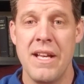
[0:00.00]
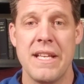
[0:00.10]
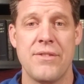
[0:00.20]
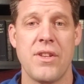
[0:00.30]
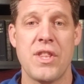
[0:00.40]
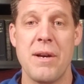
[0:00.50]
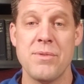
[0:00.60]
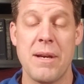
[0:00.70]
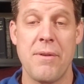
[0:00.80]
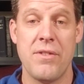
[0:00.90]
Give us a thumbs
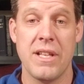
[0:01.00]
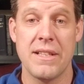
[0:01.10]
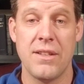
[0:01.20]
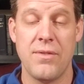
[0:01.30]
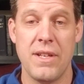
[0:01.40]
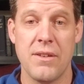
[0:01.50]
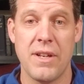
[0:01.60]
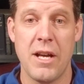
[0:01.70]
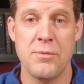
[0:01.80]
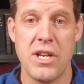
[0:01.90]
up if you like this video, if it
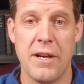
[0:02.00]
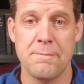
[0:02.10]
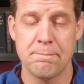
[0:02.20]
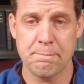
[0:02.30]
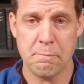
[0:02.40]
helped you out.